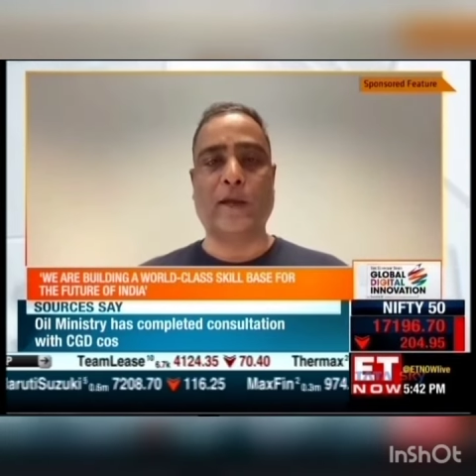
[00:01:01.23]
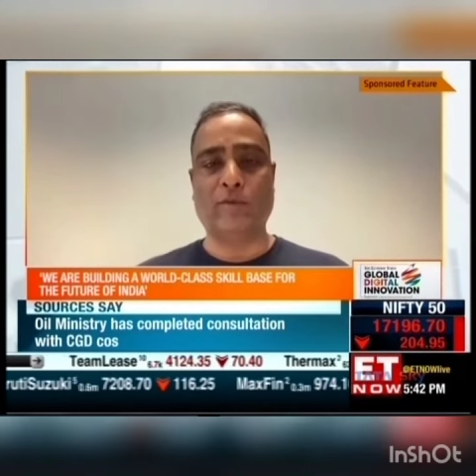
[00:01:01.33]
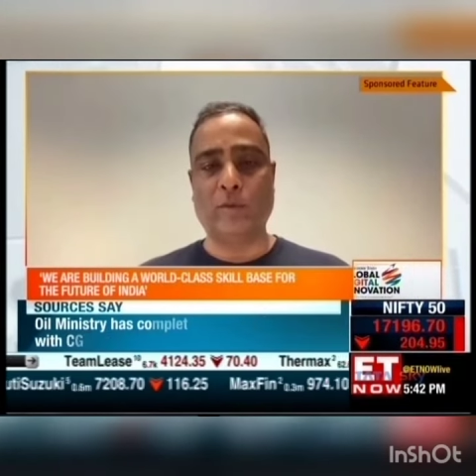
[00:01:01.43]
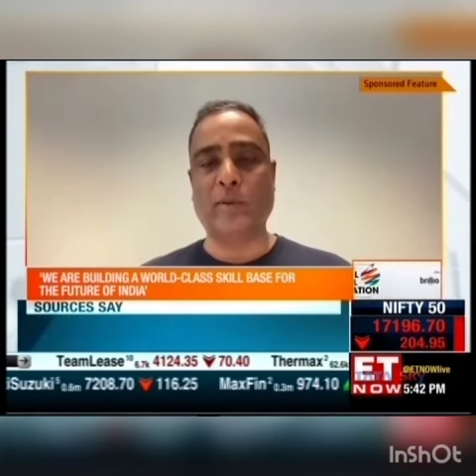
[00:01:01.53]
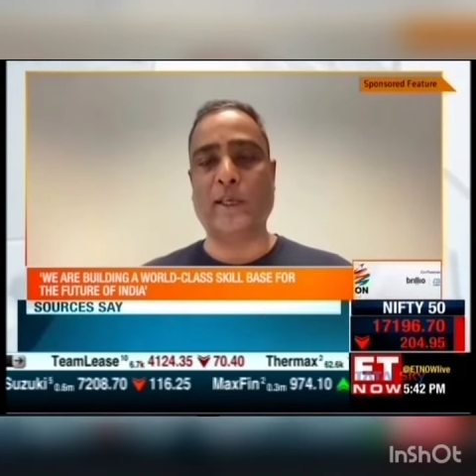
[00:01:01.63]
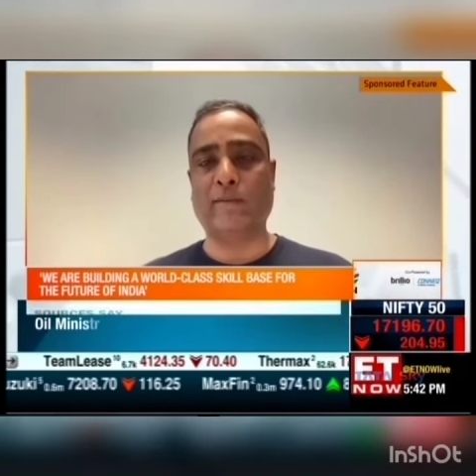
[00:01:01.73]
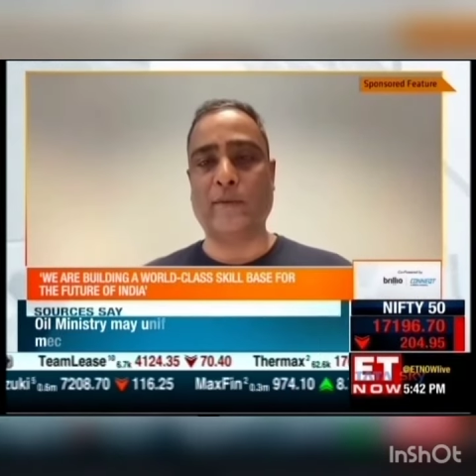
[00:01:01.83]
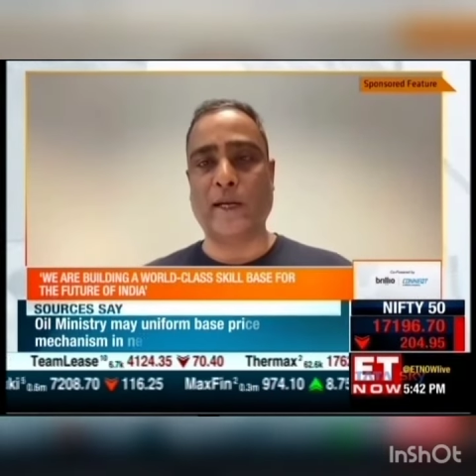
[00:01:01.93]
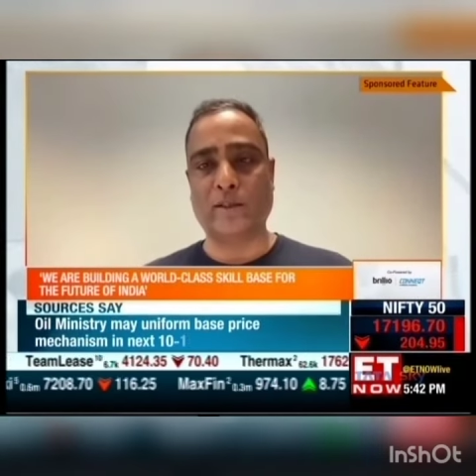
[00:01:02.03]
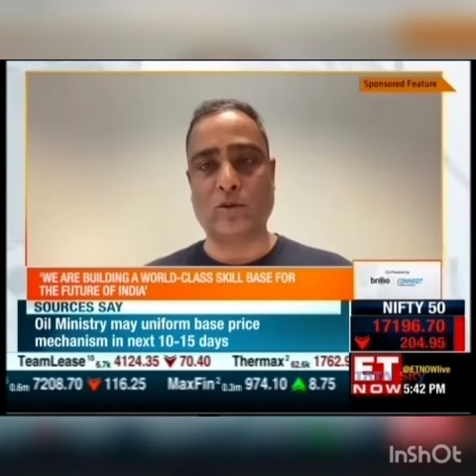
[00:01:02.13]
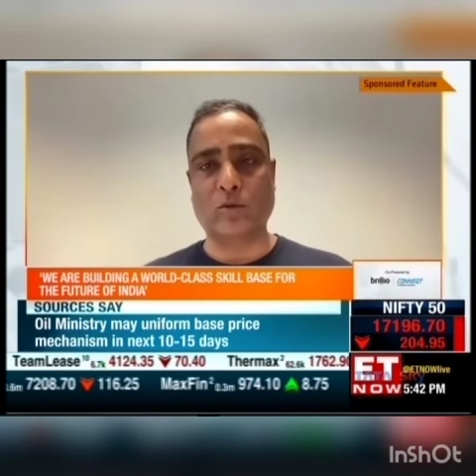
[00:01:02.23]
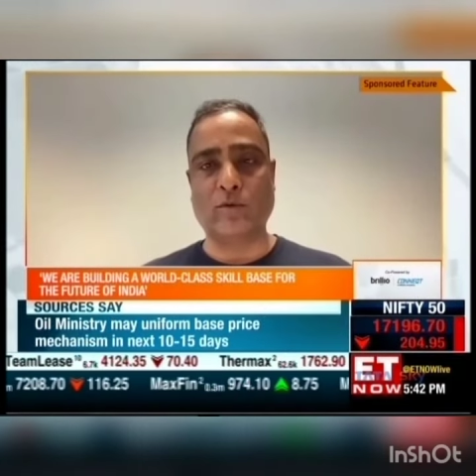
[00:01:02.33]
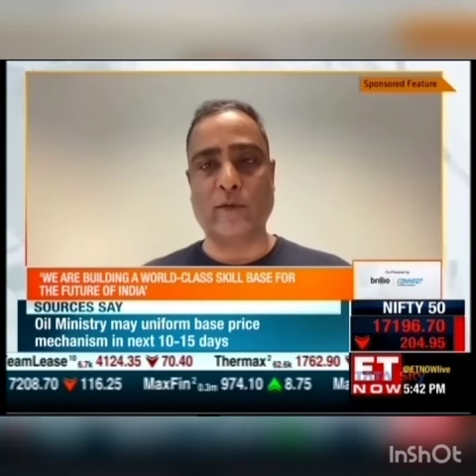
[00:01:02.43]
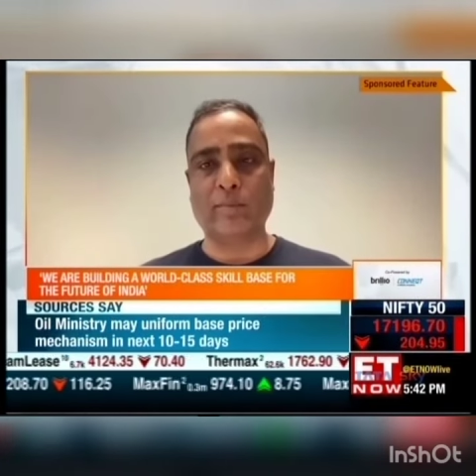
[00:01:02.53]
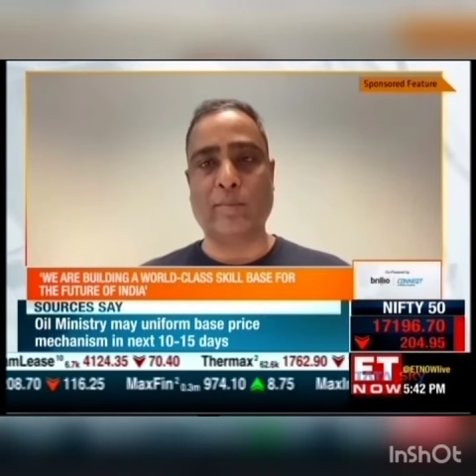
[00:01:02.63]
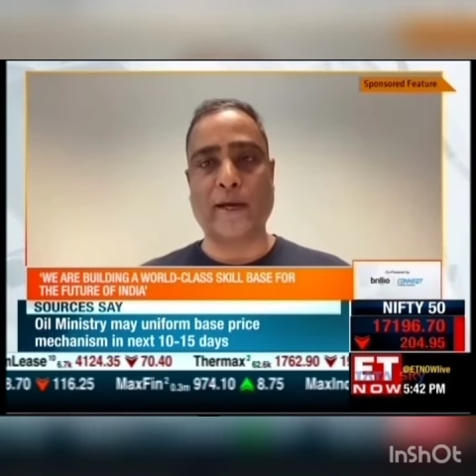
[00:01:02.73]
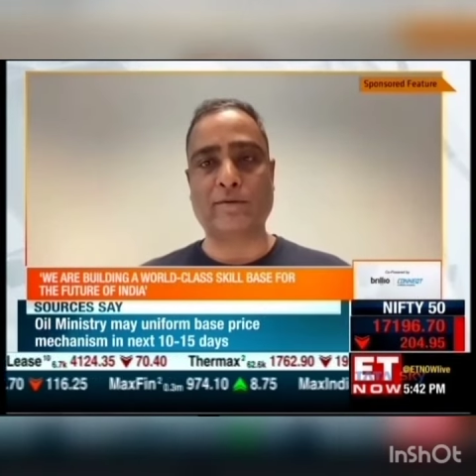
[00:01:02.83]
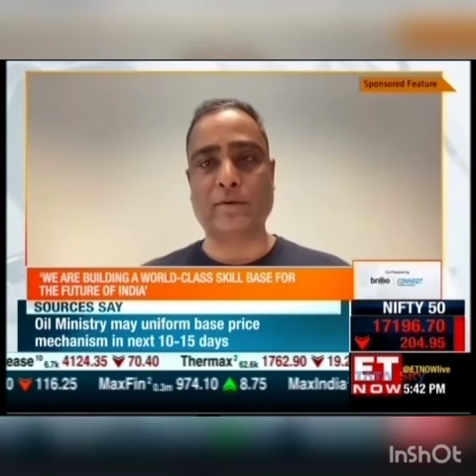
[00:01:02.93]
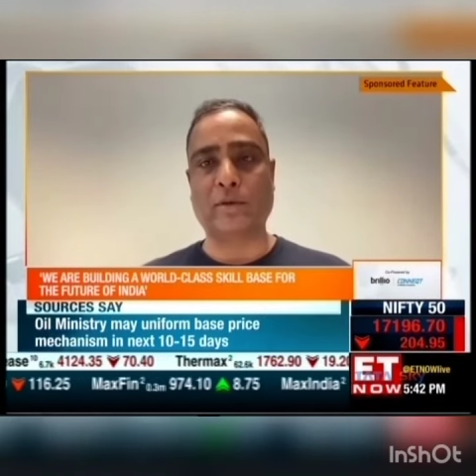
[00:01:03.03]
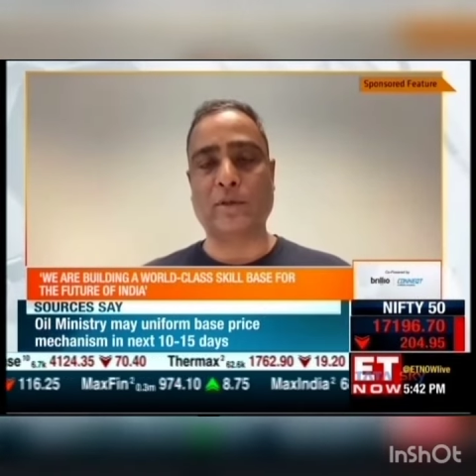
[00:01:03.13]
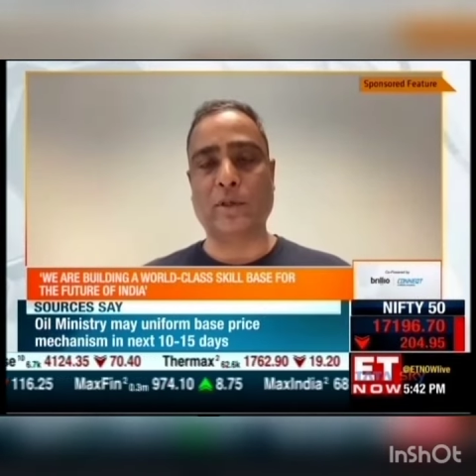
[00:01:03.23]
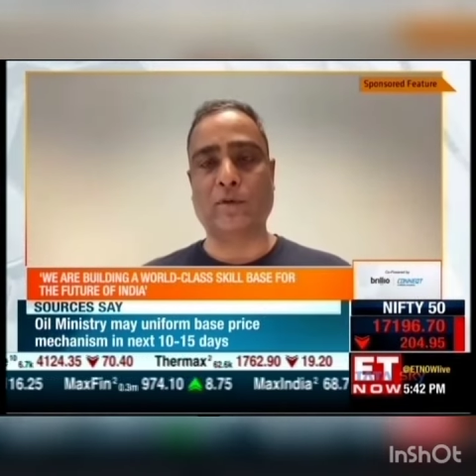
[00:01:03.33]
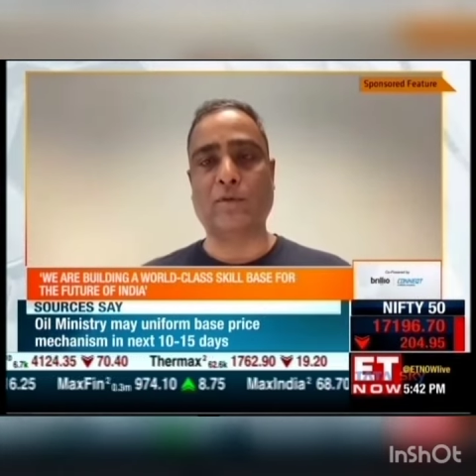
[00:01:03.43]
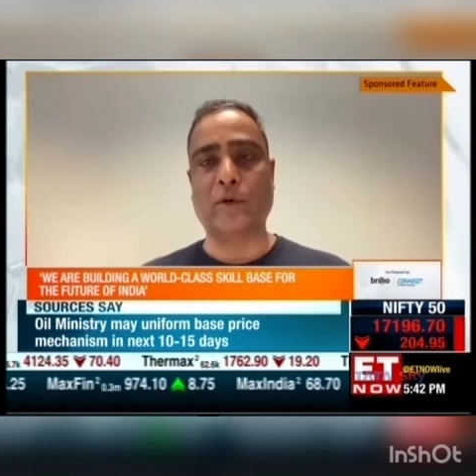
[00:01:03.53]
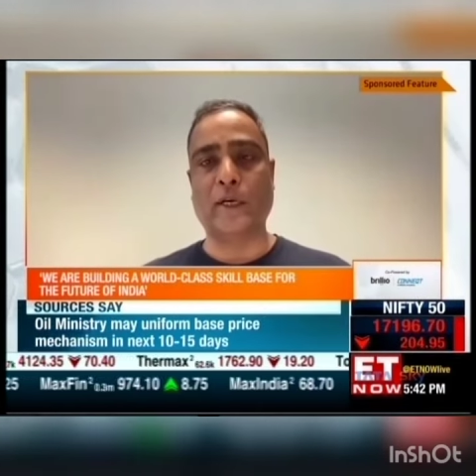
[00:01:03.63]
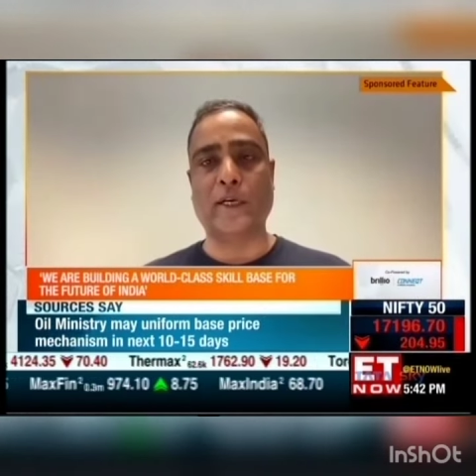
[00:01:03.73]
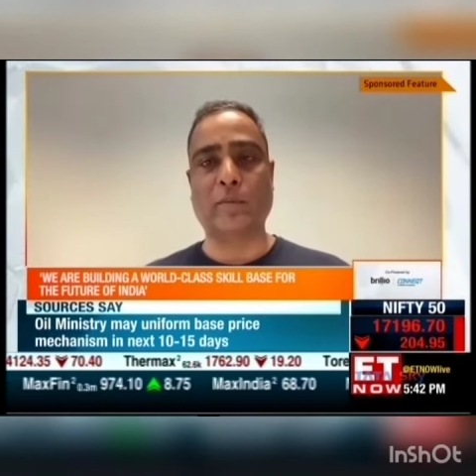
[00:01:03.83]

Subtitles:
And we believe that that's going to be very impactful, you know, for